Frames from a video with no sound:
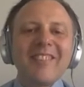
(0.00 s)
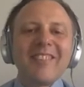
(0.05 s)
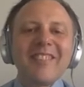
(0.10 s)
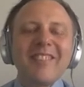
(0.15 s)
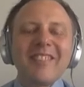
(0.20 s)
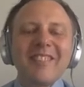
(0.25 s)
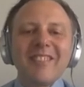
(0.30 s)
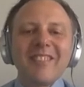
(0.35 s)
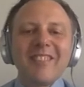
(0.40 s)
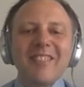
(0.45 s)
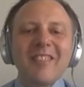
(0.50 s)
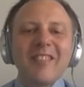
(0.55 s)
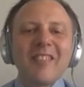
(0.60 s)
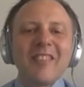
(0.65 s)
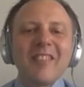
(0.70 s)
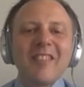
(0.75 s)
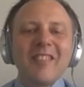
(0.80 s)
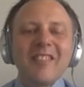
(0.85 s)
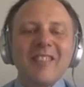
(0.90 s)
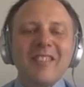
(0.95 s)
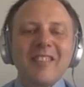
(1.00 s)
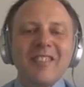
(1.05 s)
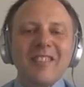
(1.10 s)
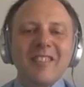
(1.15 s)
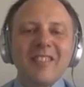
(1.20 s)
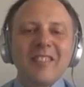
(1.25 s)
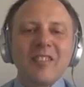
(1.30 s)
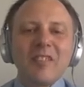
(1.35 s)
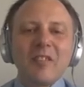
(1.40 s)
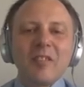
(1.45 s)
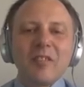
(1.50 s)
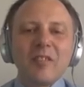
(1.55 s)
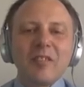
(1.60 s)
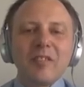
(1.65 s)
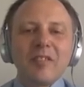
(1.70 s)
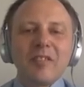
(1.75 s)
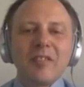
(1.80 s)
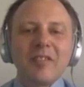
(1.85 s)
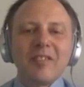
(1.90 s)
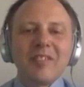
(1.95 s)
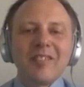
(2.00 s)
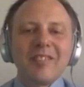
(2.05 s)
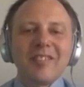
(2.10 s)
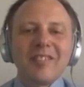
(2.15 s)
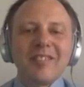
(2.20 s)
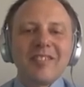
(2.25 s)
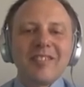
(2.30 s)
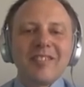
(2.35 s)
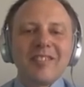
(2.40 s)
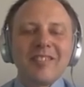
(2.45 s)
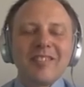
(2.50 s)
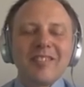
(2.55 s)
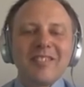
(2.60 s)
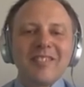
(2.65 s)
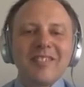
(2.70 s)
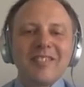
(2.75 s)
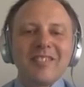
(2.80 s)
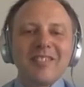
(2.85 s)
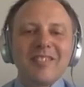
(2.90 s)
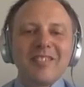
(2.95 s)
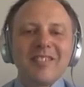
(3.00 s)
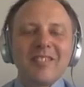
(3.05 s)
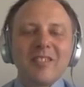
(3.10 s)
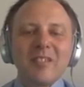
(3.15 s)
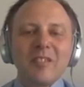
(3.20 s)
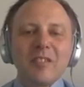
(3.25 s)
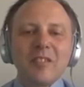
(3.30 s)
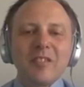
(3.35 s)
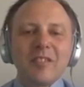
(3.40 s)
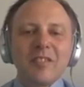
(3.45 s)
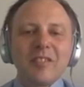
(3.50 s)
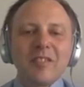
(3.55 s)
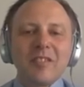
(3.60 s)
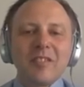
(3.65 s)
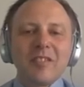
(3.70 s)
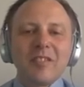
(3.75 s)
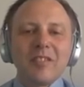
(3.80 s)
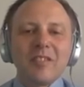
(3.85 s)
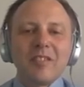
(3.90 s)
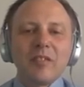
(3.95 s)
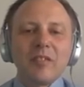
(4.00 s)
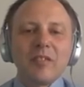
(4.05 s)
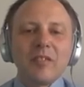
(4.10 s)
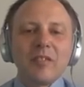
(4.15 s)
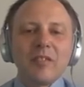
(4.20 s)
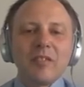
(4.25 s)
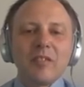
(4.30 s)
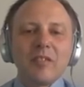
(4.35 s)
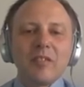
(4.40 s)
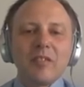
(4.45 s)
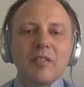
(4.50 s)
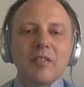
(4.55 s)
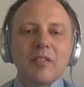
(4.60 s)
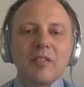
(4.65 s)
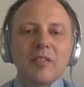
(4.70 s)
This person isn't speaking.